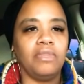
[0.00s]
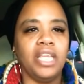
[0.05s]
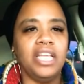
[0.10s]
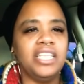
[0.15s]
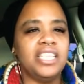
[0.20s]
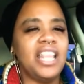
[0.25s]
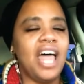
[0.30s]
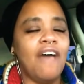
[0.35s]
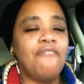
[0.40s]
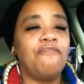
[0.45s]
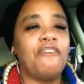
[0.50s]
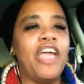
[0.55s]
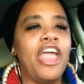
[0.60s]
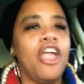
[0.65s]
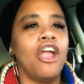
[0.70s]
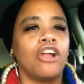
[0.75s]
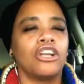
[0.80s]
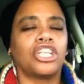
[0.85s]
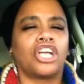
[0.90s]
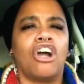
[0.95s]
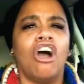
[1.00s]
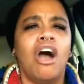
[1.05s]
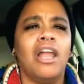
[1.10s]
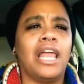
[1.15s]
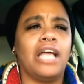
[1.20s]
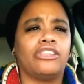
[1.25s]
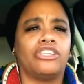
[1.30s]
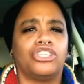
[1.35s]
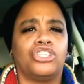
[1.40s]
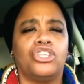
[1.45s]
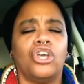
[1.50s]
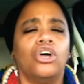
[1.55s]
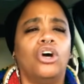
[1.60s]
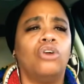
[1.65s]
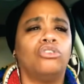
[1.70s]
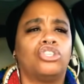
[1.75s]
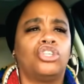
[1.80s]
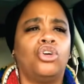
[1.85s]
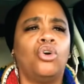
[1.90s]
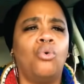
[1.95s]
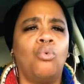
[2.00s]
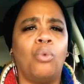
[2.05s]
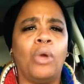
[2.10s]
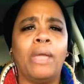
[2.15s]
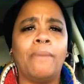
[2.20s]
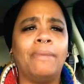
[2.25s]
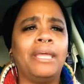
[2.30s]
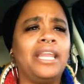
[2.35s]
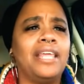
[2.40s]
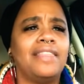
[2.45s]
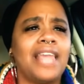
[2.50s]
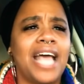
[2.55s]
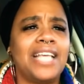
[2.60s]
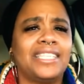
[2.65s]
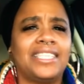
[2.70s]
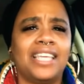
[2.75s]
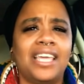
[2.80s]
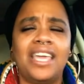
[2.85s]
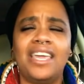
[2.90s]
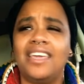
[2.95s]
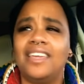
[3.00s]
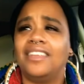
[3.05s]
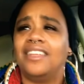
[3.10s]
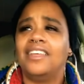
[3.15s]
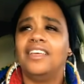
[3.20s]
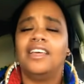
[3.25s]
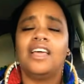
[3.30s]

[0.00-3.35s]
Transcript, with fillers: It's not fair to call out the two, oh, two women and that's it.